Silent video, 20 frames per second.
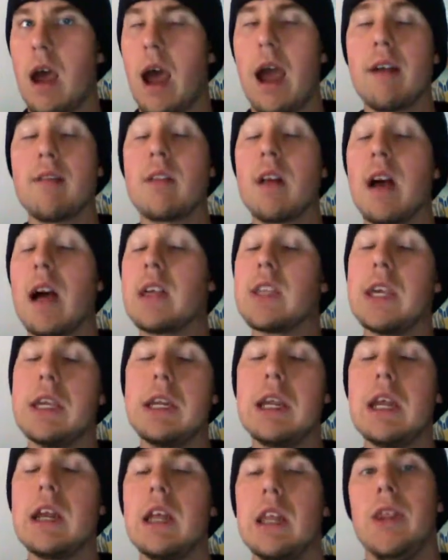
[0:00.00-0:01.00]
I'm glad they
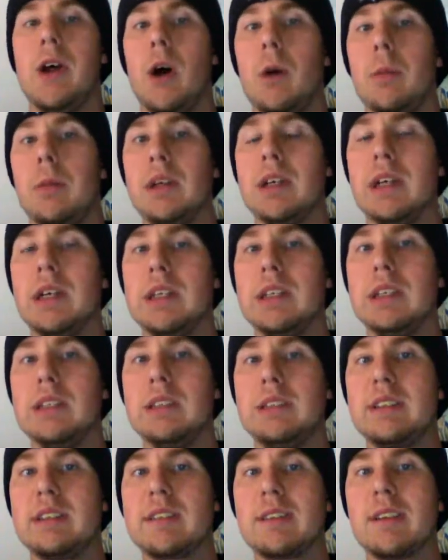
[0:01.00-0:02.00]
did it, though,
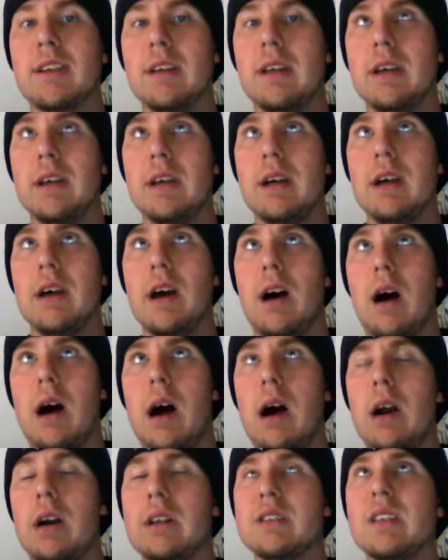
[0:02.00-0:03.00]
because,
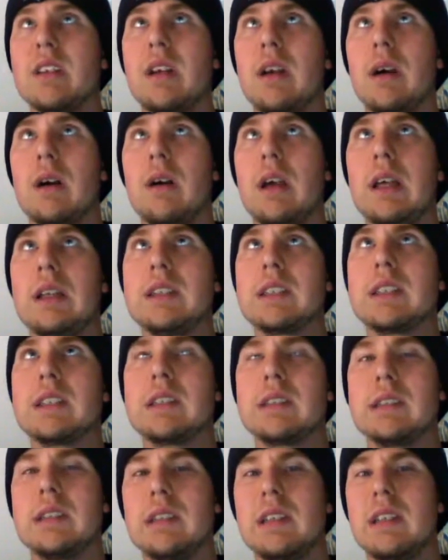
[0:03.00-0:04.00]
honestly,
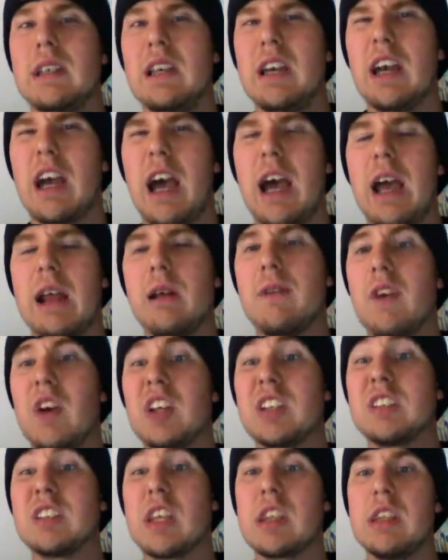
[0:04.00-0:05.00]
I don't
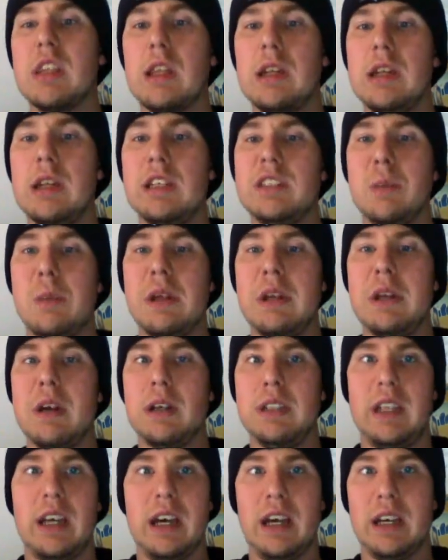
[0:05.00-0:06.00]
think it's something that needs to be
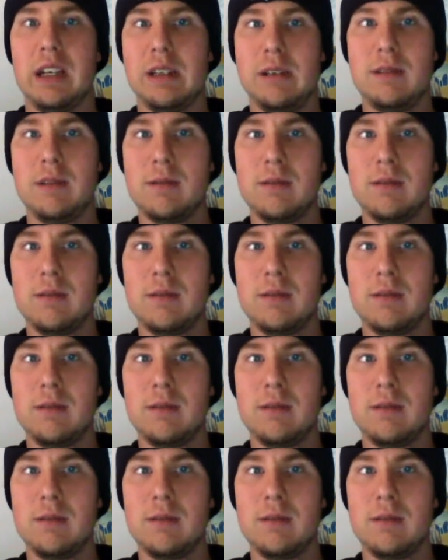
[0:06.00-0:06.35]
done yet.